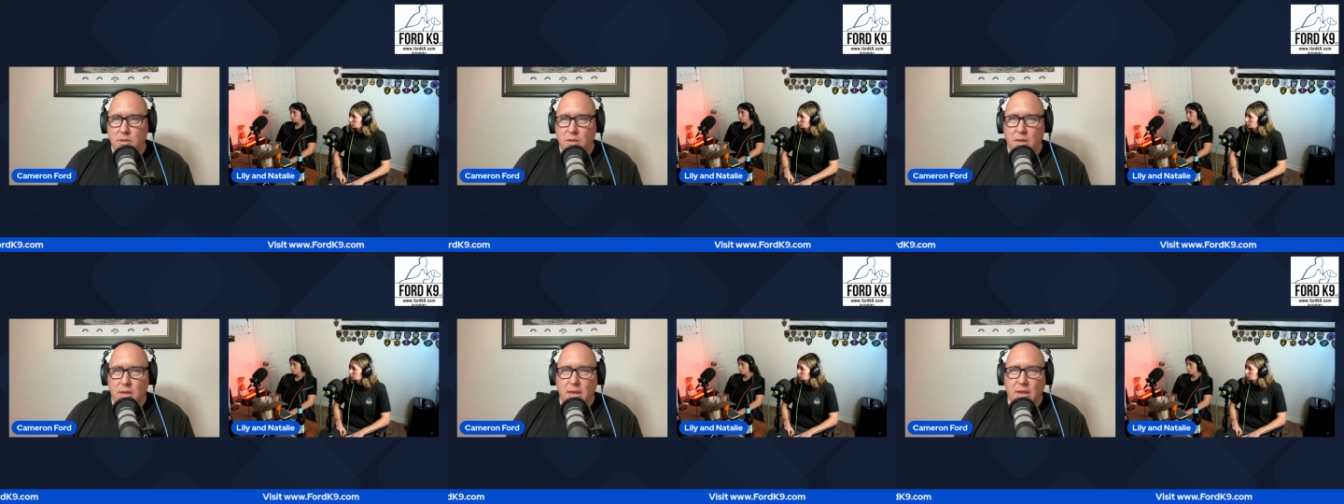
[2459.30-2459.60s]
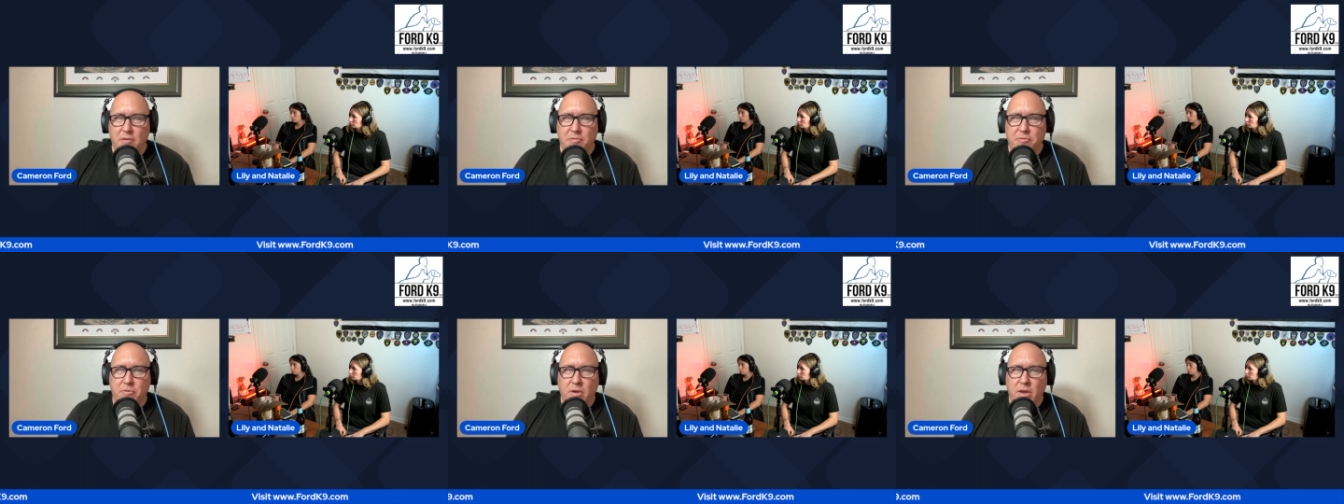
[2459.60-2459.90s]

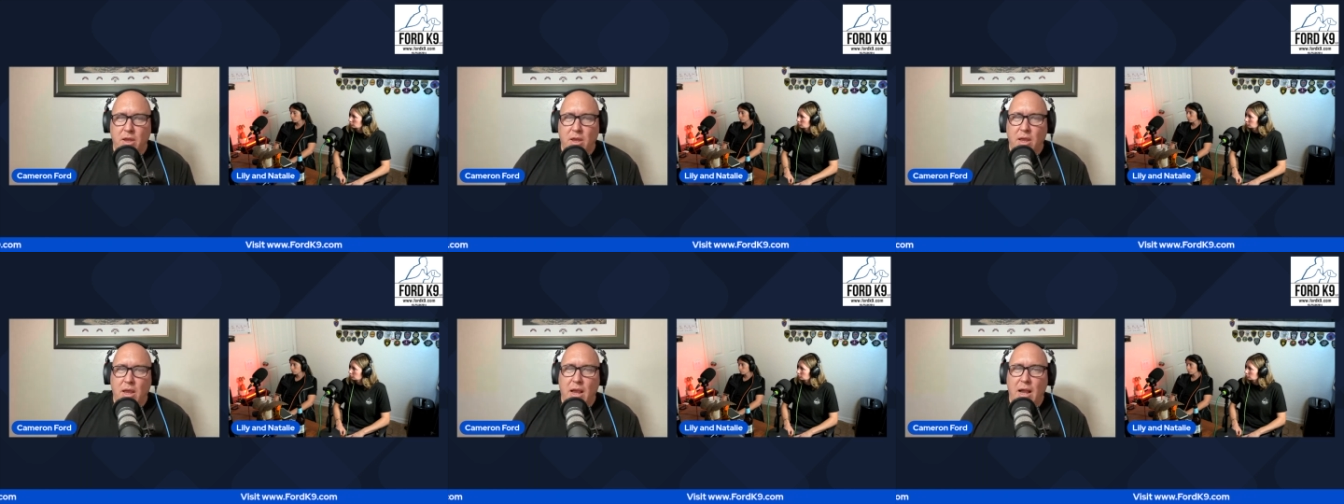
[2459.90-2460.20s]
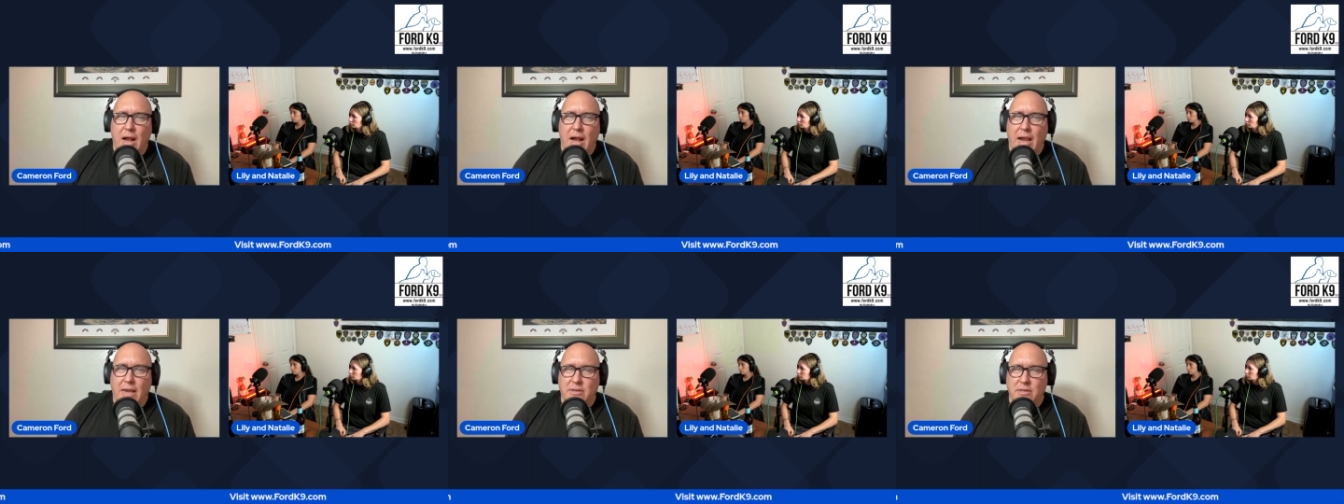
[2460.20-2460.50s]
If
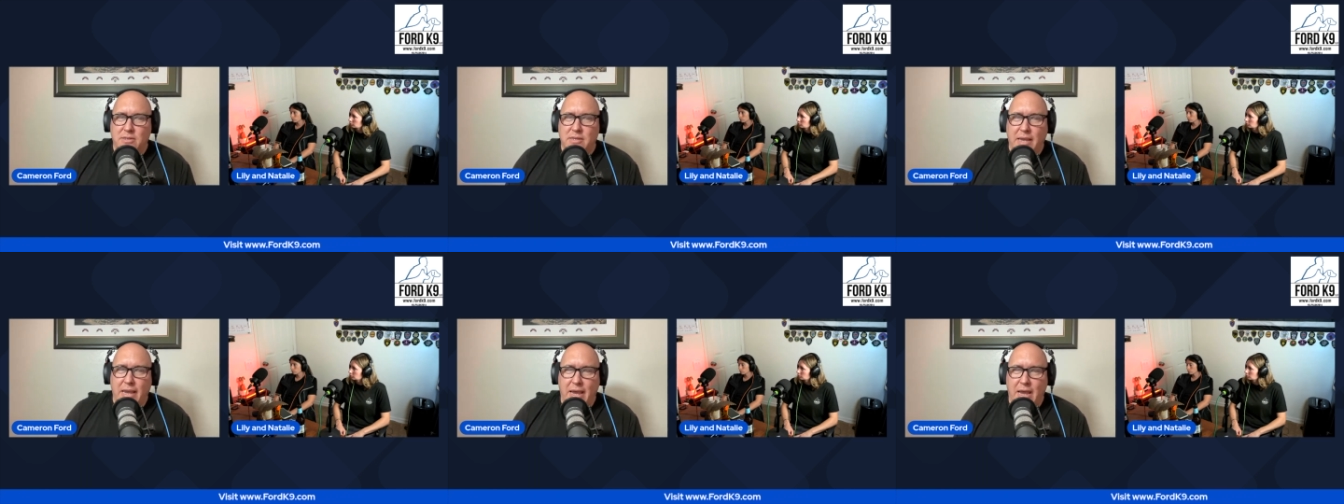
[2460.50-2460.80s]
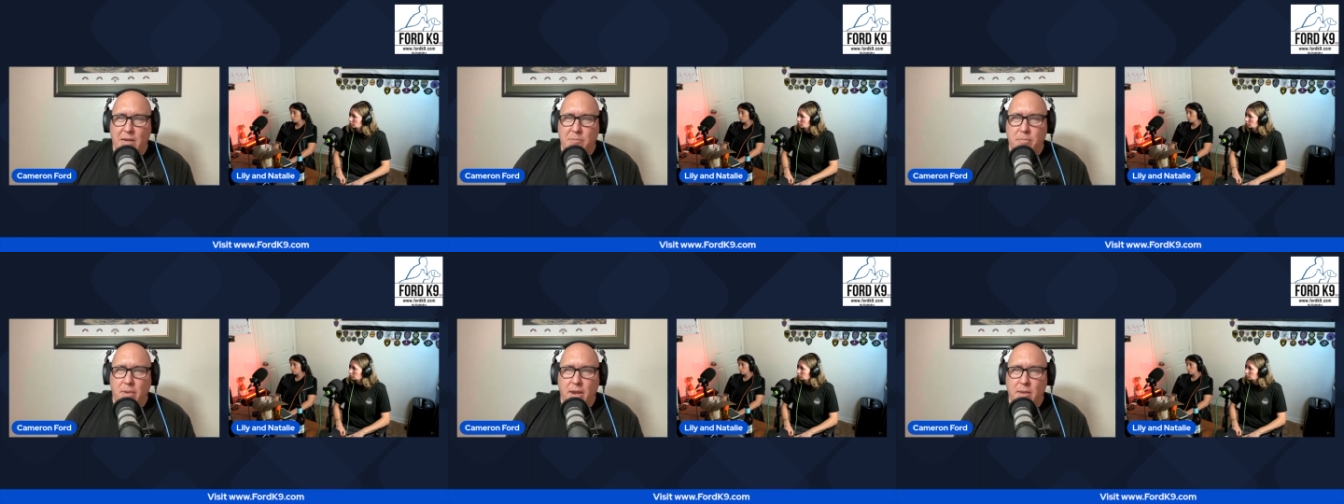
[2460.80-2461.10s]
I just
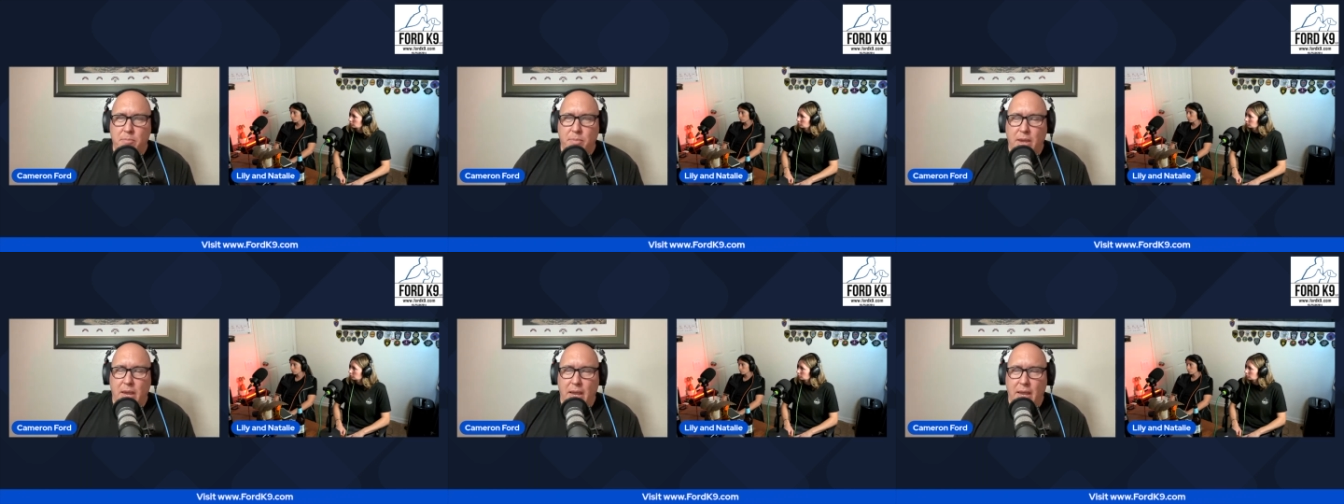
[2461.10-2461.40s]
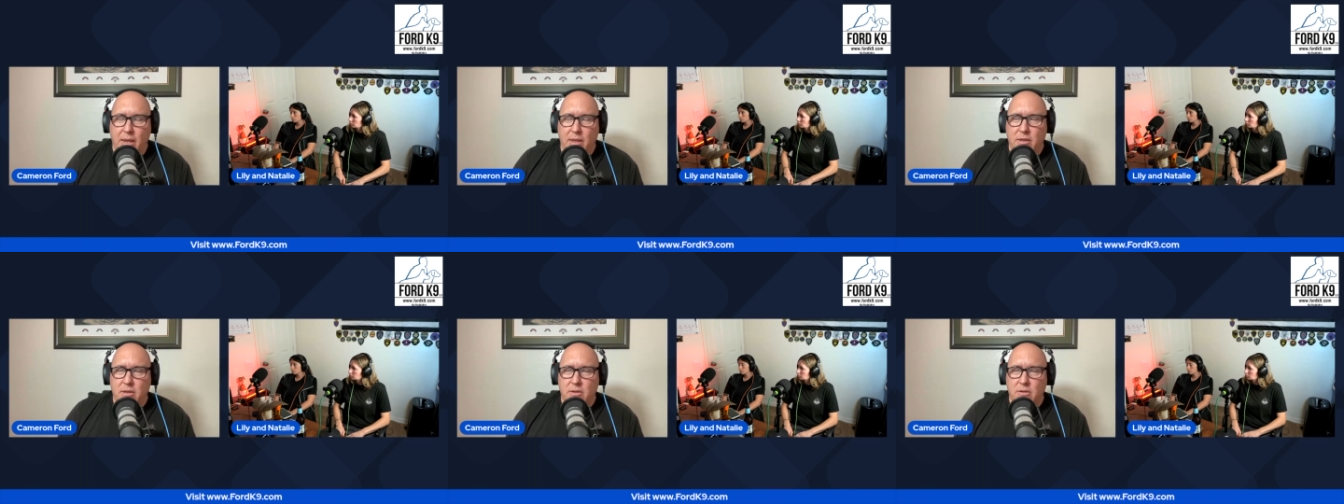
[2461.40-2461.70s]
had my
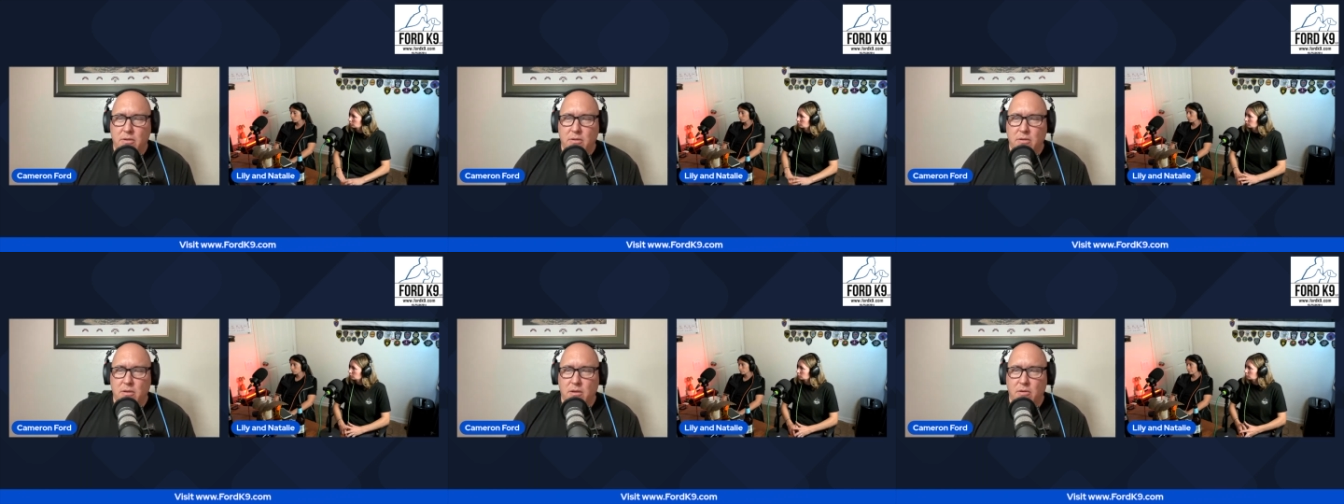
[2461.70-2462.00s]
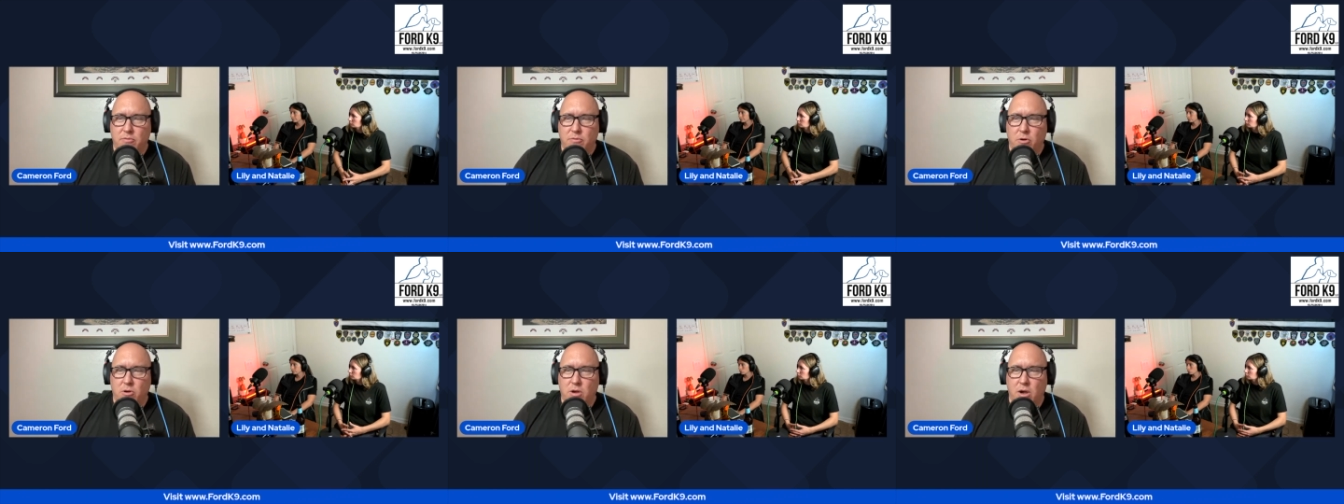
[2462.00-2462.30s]
bag
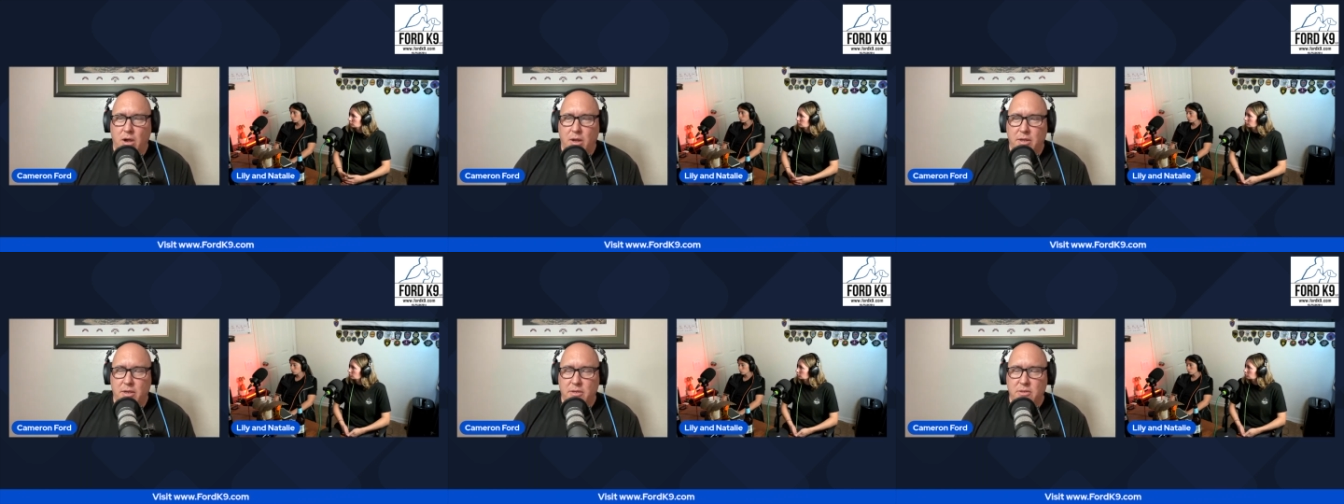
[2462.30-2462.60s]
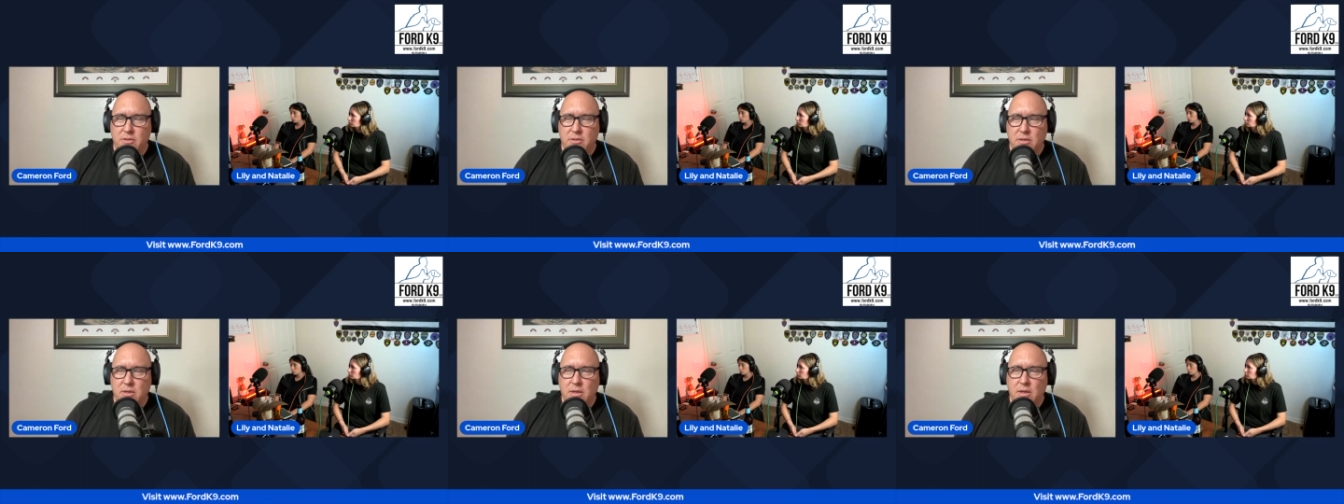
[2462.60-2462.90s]
of
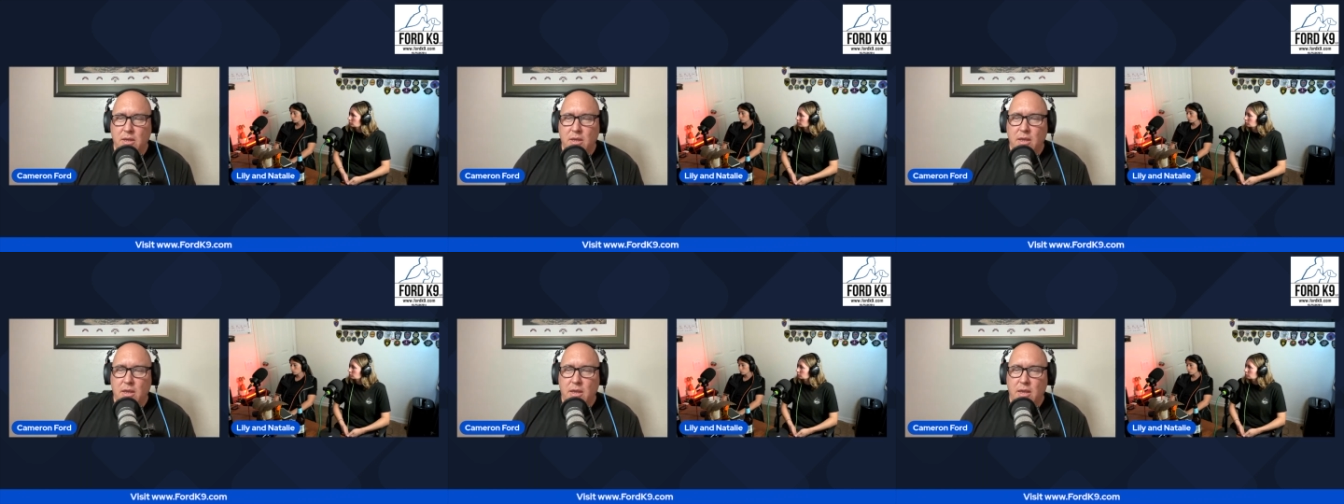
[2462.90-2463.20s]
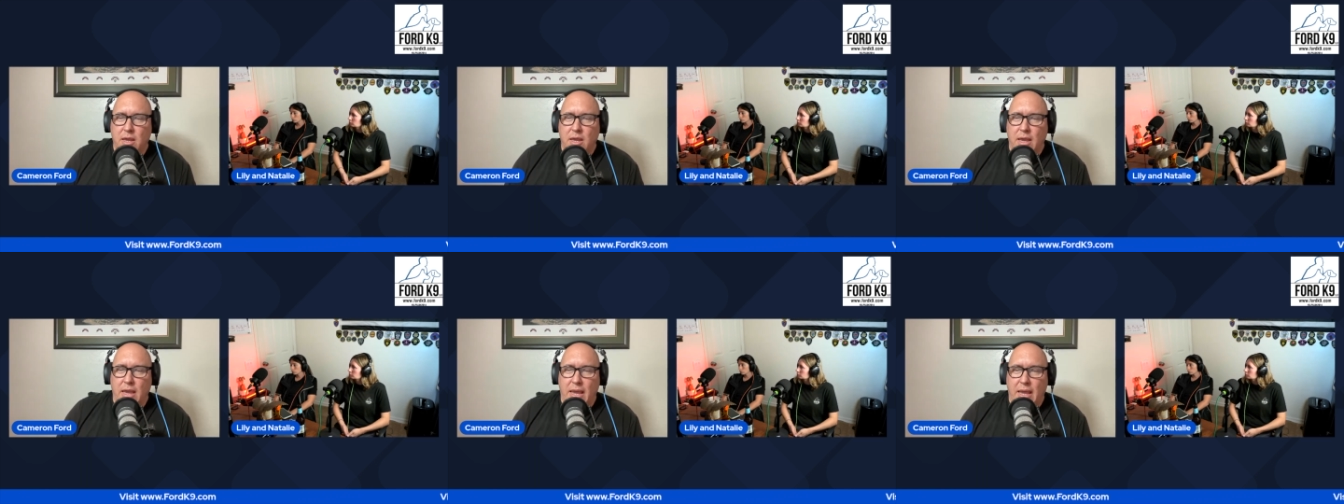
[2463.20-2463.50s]
narcotics
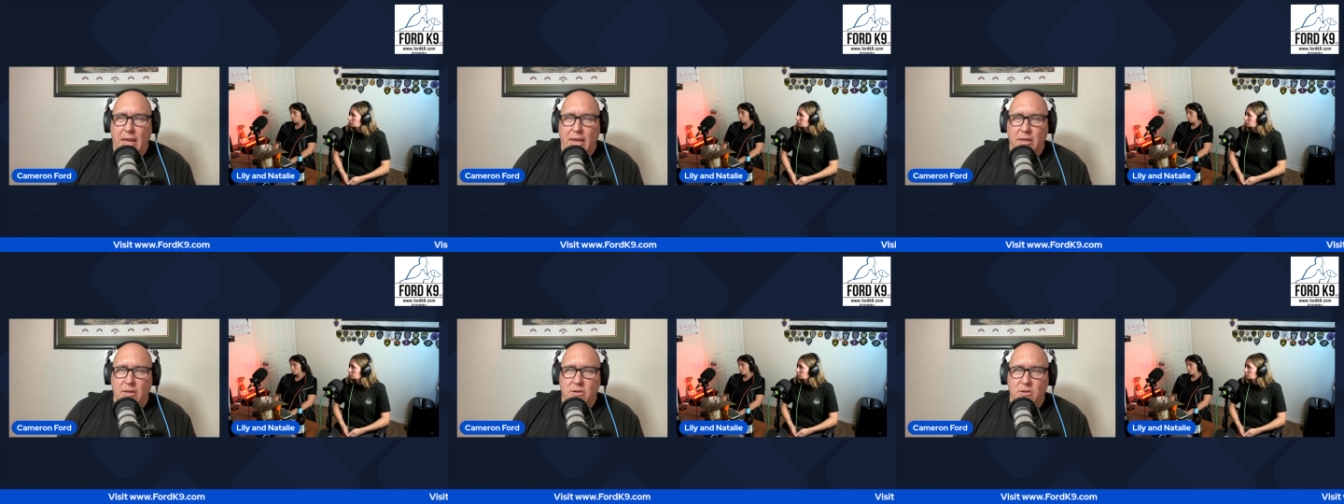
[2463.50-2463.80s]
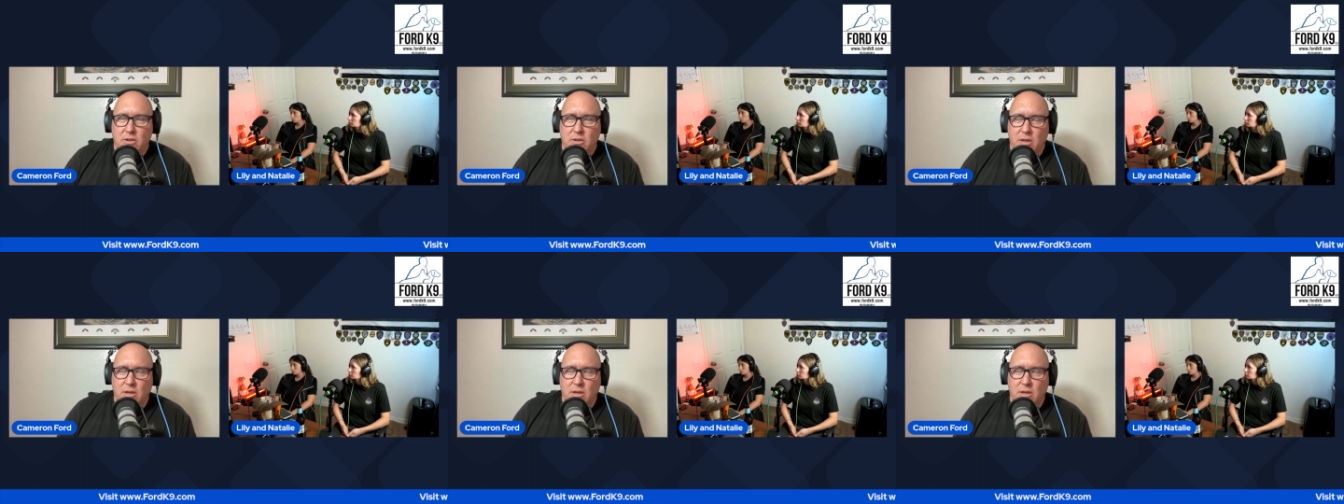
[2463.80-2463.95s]
and